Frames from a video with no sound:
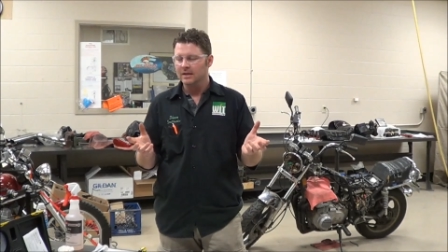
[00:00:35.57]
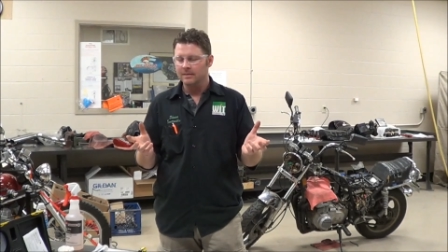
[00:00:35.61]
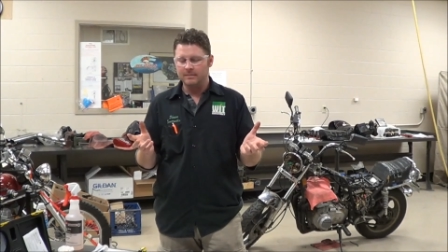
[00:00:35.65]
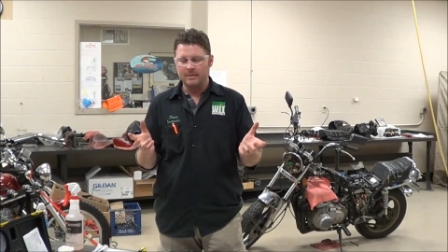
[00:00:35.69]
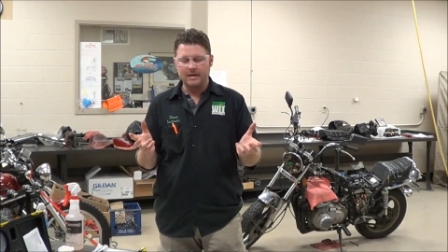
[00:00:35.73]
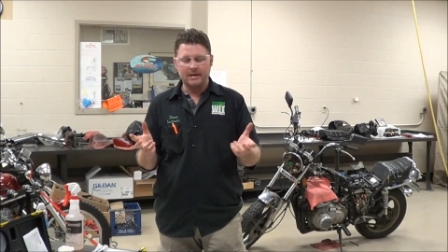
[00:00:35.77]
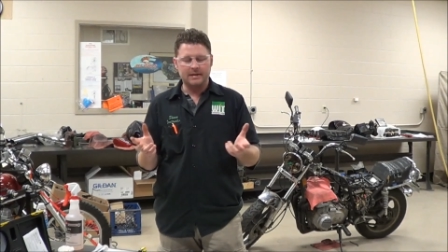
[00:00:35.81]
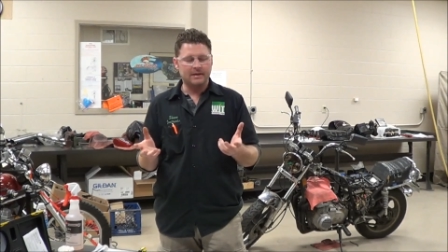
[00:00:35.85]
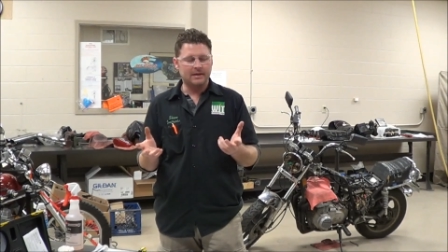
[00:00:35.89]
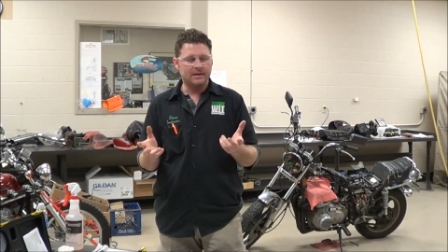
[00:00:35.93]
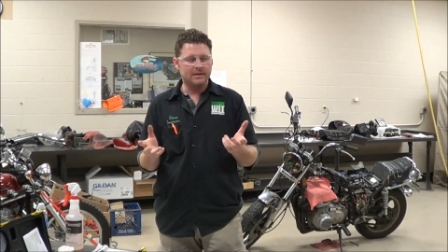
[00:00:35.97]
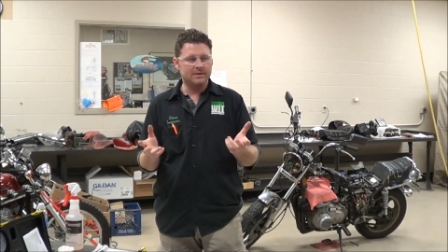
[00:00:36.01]

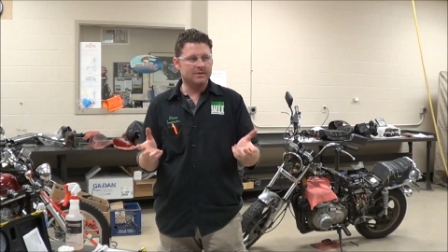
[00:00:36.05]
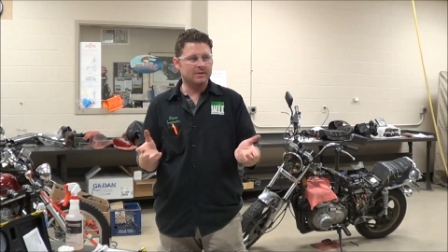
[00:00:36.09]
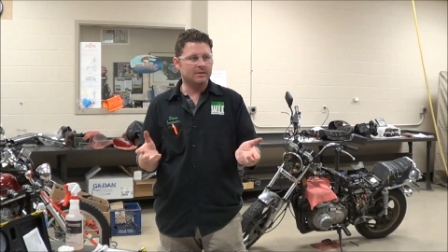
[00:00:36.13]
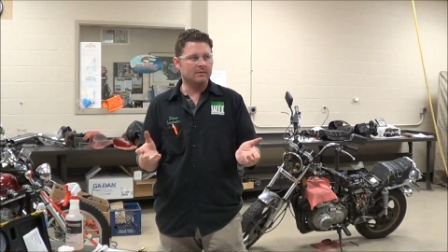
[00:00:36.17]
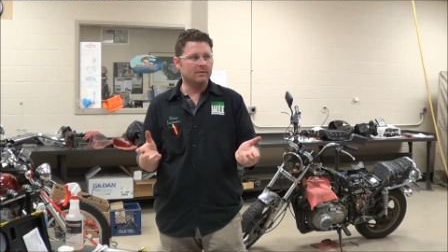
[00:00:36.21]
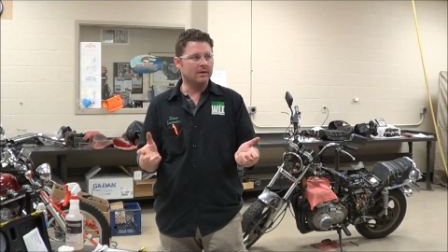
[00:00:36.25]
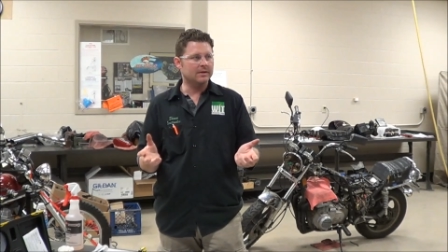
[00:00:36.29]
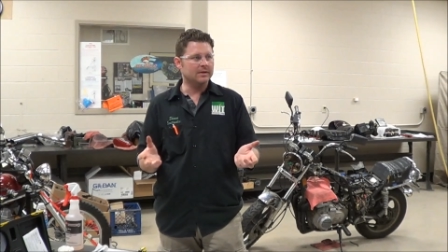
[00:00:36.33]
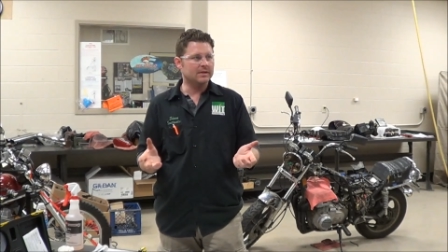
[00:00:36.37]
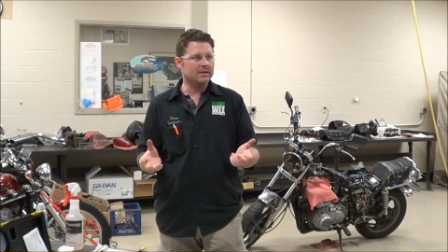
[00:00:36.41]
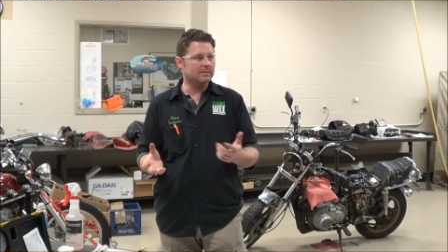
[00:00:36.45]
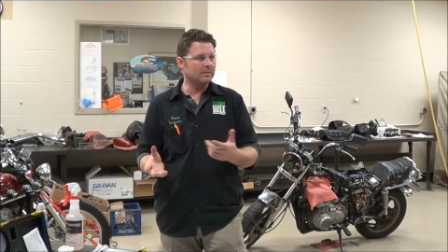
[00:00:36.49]
make the
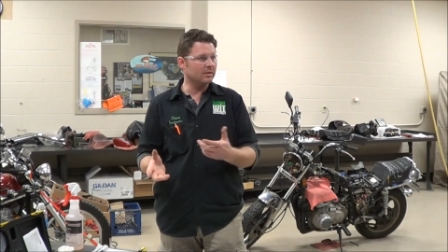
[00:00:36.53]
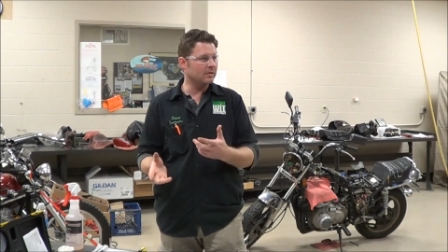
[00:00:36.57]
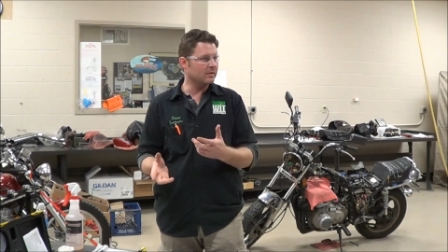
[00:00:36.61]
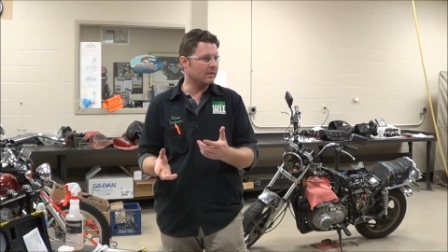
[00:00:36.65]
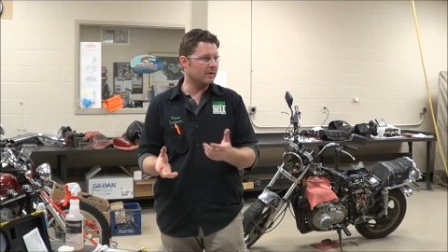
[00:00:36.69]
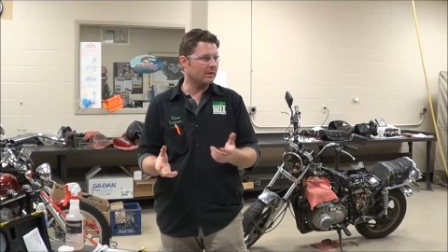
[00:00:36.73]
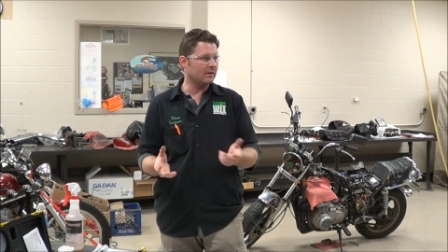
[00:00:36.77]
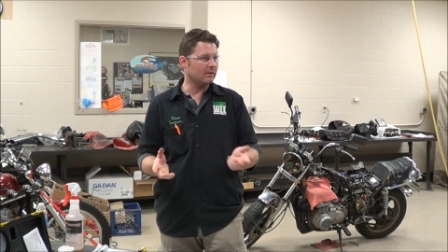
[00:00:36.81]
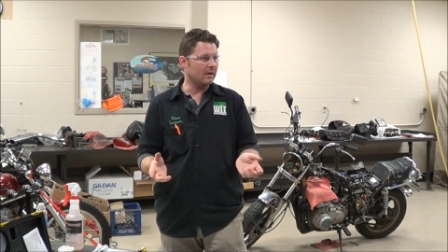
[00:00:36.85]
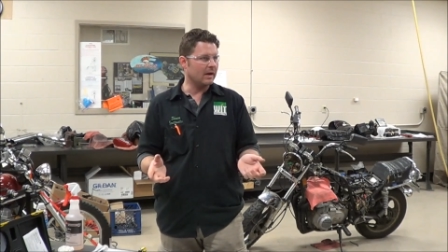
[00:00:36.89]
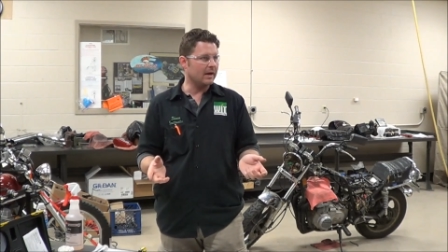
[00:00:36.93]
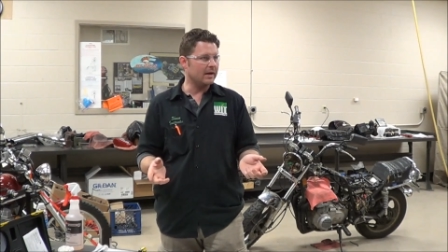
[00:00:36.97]
engine run
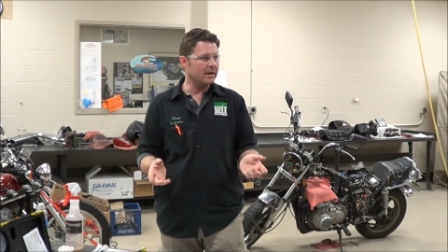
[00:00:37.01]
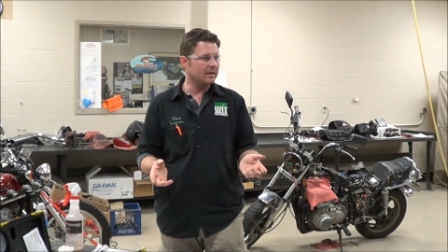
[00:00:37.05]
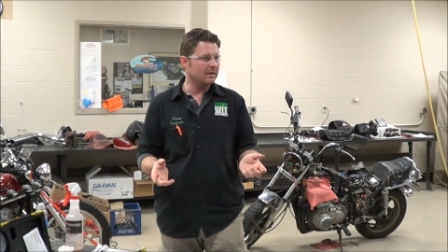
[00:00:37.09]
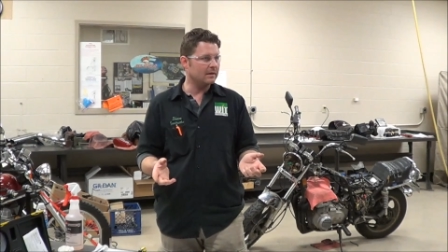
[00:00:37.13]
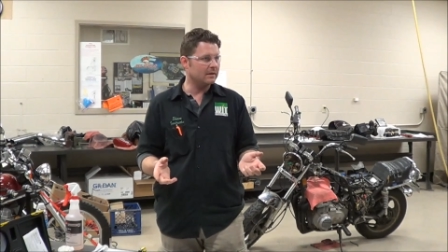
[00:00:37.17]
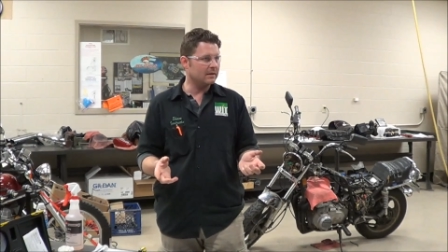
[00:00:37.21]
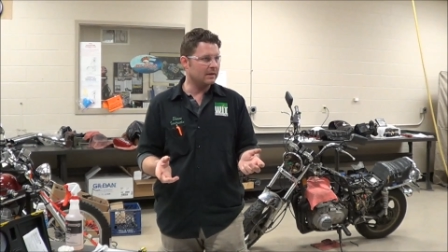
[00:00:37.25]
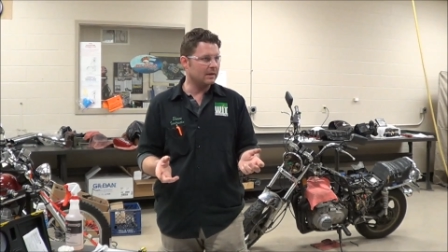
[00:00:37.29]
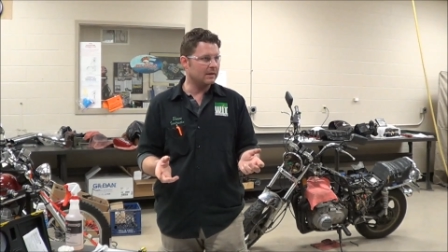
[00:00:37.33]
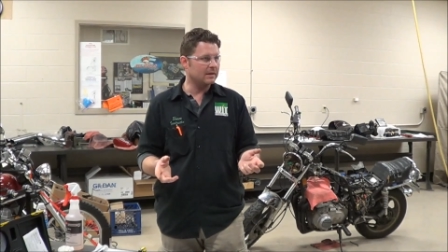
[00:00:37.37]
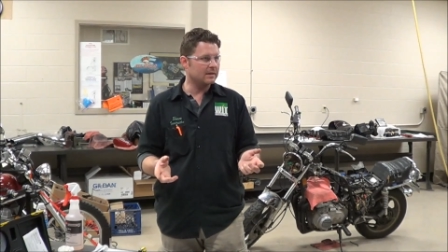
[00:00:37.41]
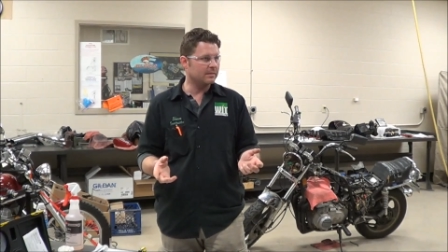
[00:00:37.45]
smoother, right?
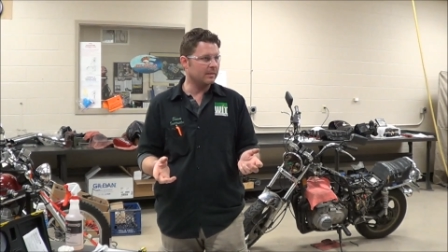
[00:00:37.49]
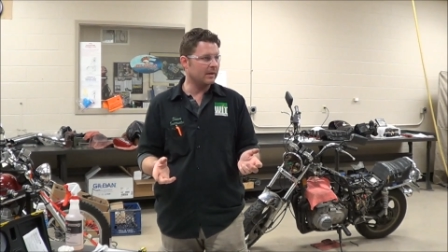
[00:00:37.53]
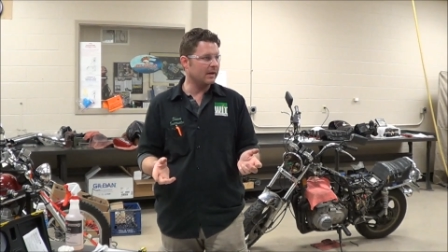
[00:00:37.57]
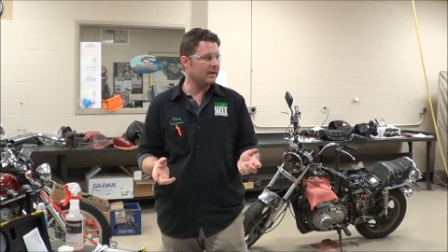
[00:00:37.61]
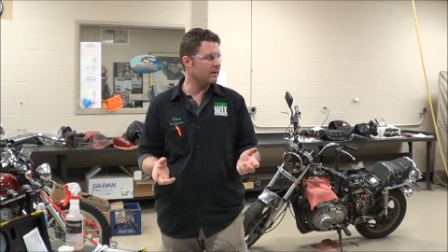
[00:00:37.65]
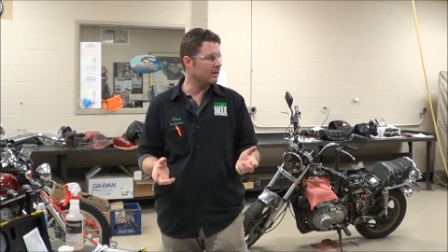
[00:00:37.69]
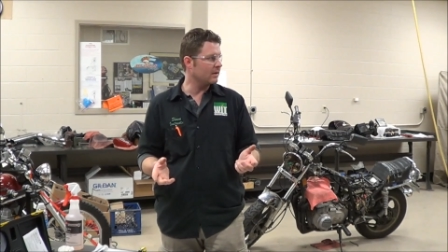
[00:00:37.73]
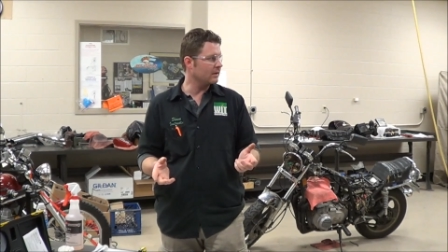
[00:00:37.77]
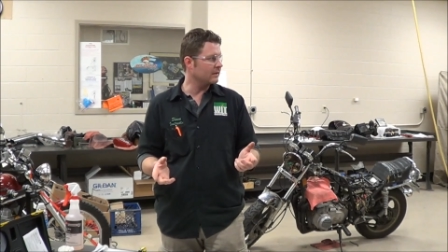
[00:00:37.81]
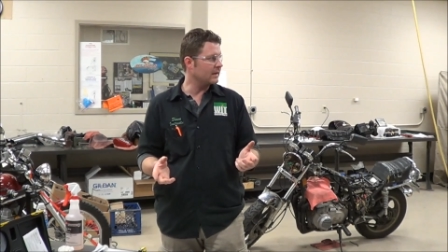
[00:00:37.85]
You guys probably